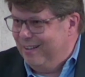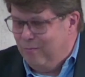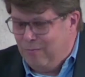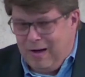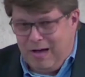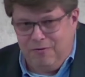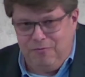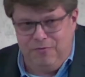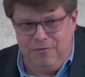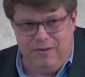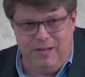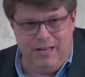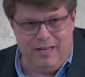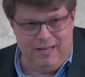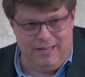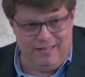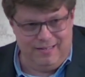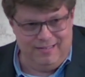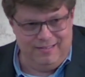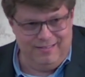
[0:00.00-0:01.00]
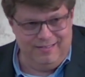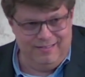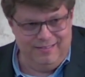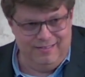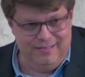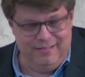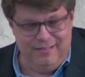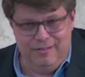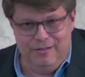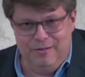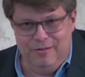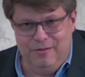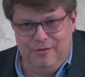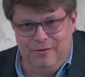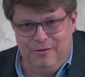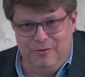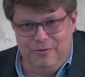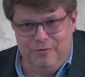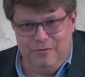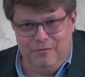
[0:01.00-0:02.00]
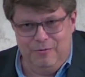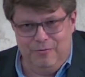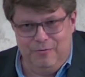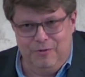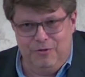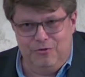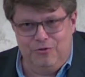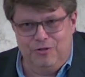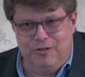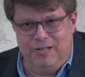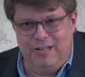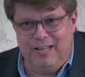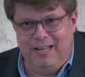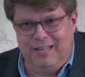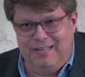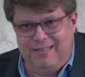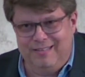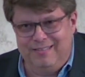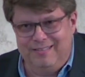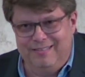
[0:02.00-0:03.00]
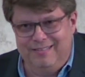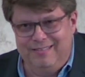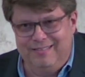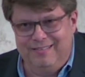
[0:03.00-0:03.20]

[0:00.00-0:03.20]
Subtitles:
one thing which she did.